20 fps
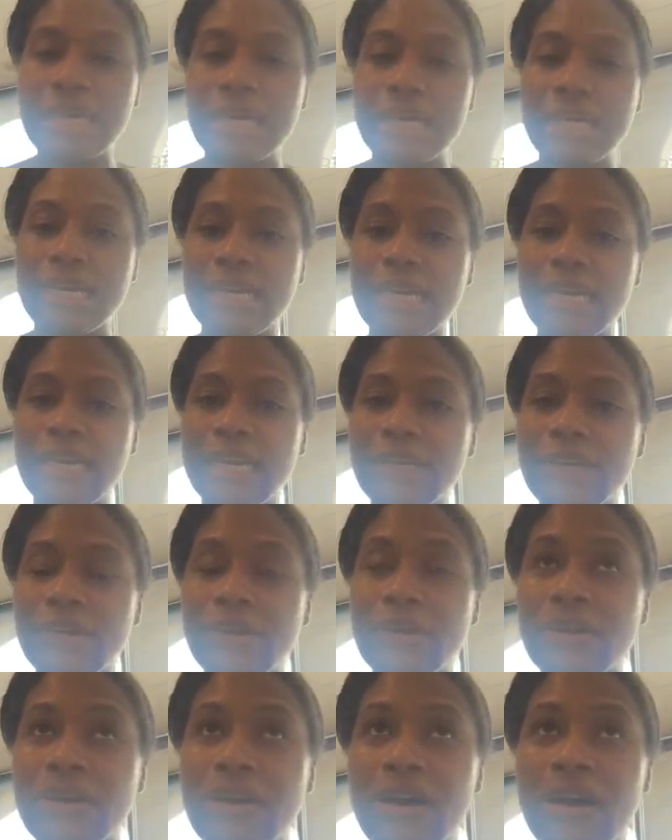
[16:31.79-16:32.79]
uh, in
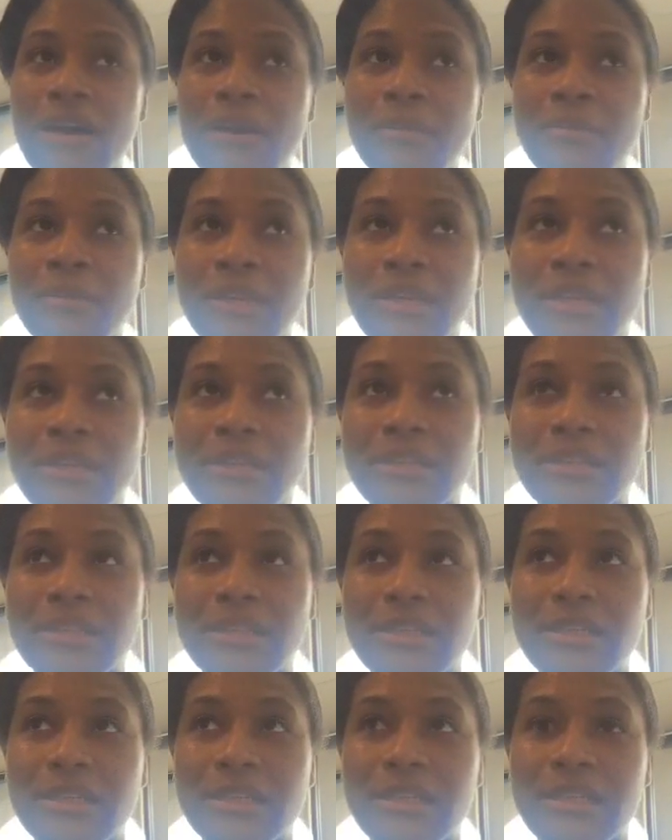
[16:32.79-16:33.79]
your comment